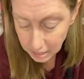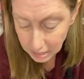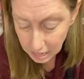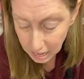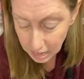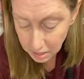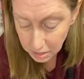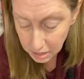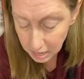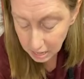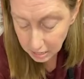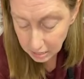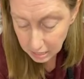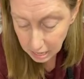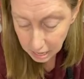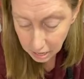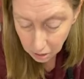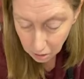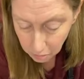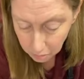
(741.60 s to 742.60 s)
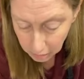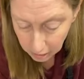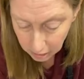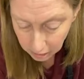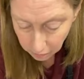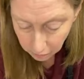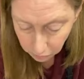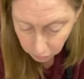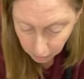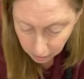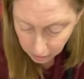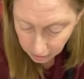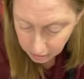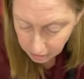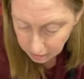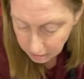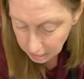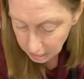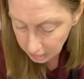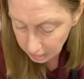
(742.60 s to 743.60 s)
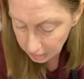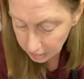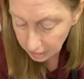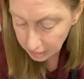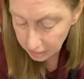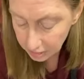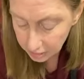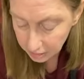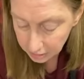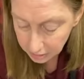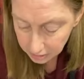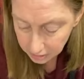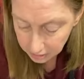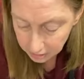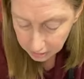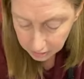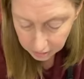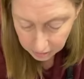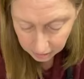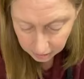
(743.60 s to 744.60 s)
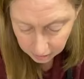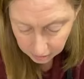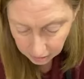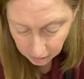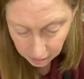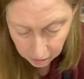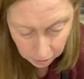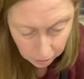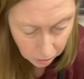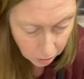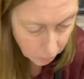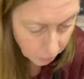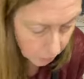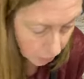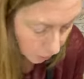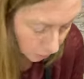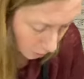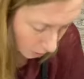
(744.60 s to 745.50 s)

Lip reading: I say things I don't mean, friends. I don't know